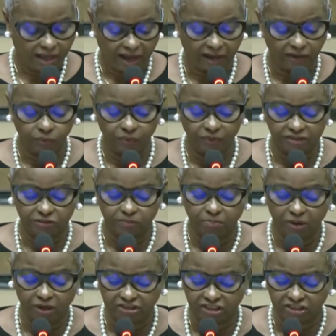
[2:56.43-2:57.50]
and which
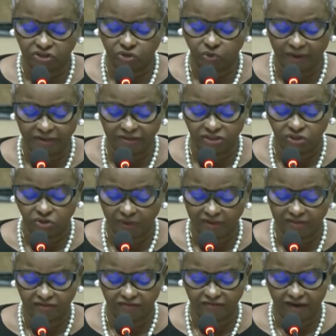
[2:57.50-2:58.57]
Budget
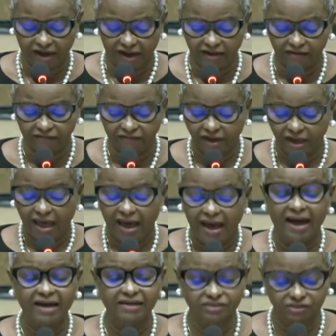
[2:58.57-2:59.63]
2025
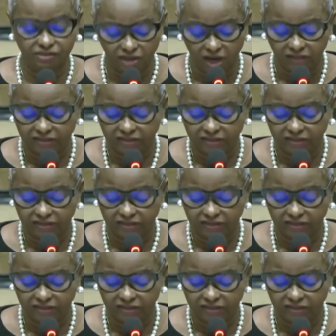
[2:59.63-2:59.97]
has not